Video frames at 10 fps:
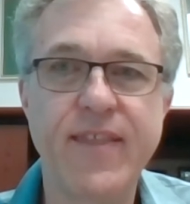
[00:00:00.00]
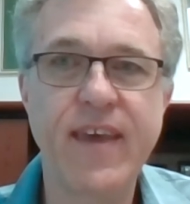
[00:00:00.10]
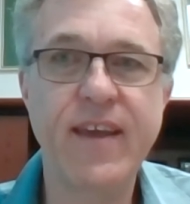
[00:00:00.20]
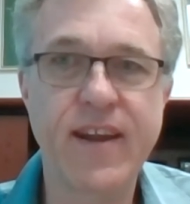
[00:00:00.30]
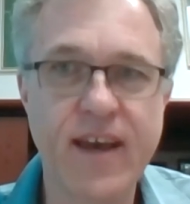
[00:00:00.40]

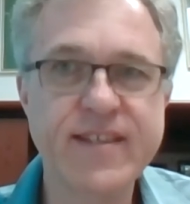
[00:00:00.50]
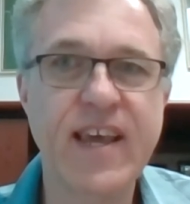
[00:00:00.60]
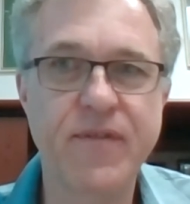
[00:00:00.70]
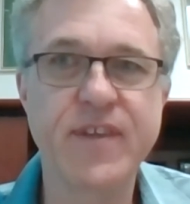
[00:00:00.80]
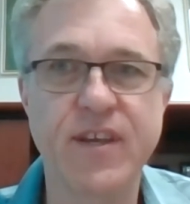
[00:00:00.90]
think does
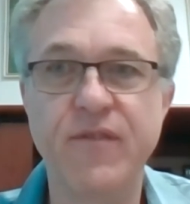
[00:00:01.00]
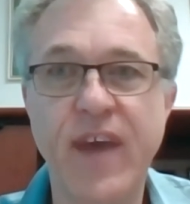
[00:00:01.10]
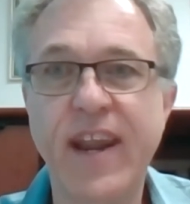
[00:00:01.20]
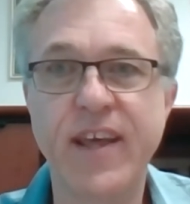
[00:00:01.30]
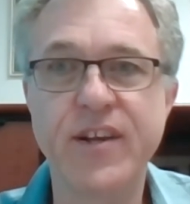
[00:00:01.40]
have this
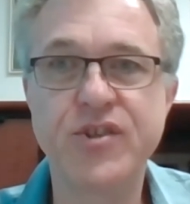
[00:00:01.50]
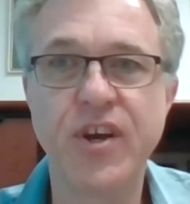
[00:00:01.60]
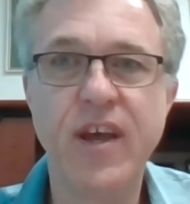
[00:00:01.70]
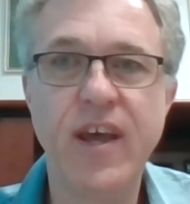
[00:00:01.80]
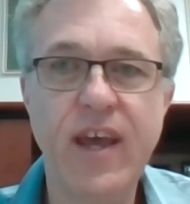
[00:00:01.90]

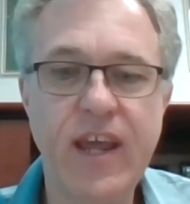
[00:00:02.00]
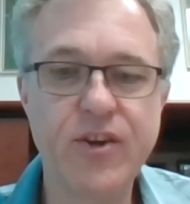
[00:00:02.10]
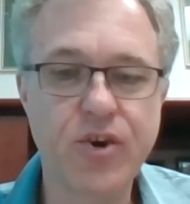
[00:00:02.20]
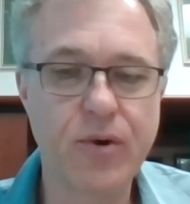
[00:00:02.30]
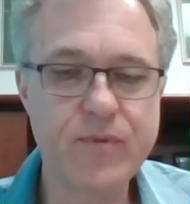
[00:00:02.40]
advantage
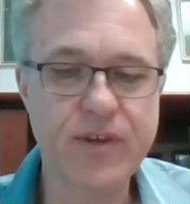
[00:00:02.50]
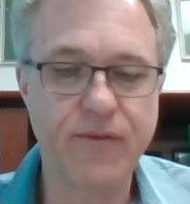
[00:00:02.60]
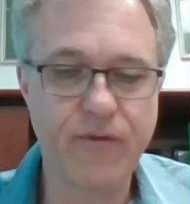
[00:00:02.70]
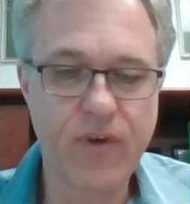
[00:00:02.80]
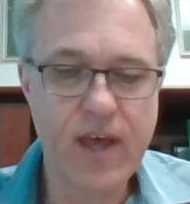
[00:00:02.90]
in terms
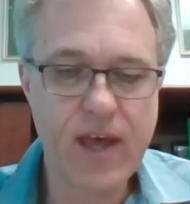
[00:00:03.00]
of